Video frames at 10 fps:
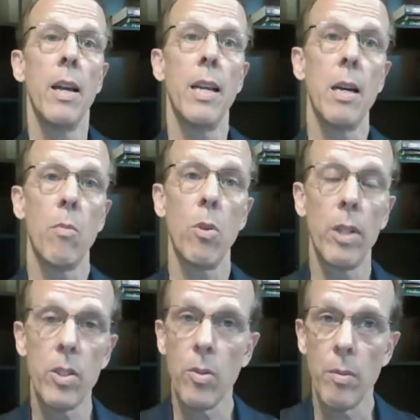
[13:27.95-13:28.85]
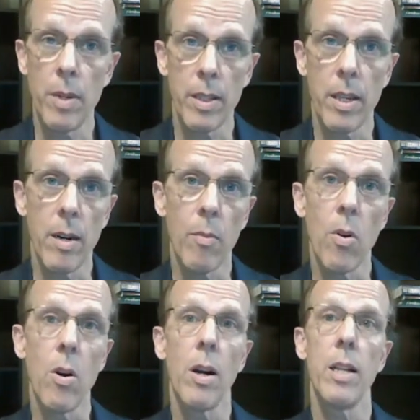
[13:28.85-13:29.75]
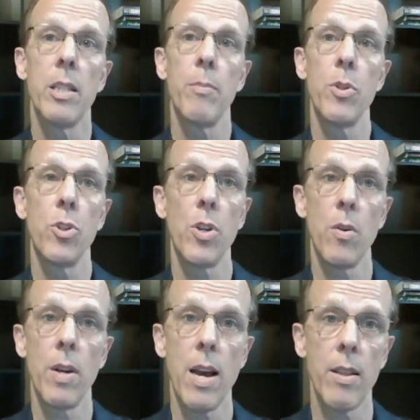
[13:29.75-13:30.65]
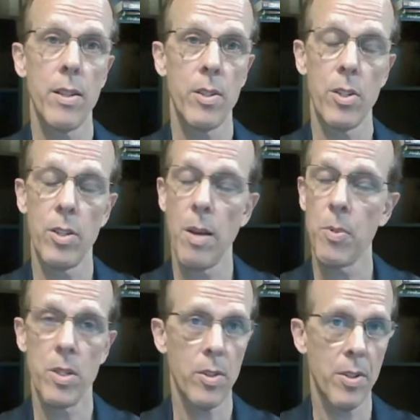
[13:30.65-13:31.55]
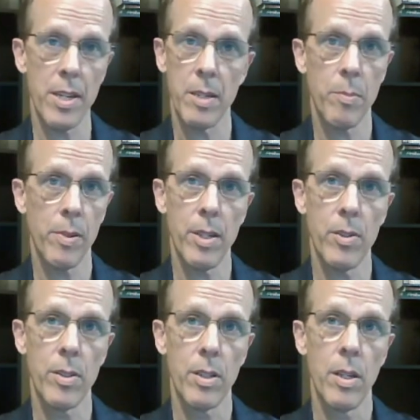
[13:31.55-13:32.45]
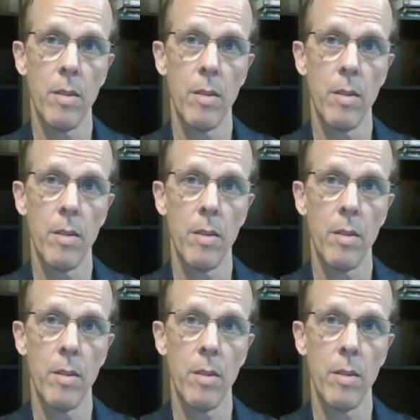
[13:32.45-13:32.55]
And I'm willing to admit that I'm wrong and to be shown how this deception is taking place.